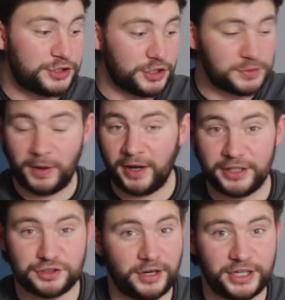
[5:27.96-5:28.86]
just by
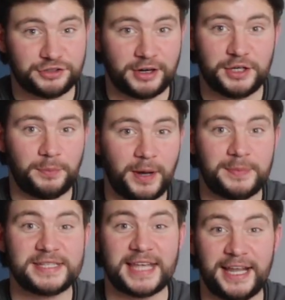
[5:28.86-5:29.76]
trying to drain your
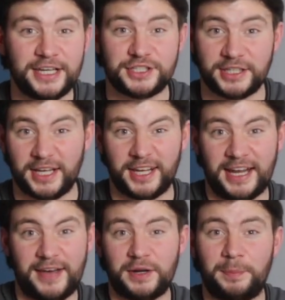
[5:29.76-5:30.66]
puppy's energy and
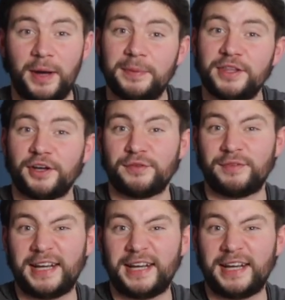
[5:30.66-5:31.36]
having a puppy that can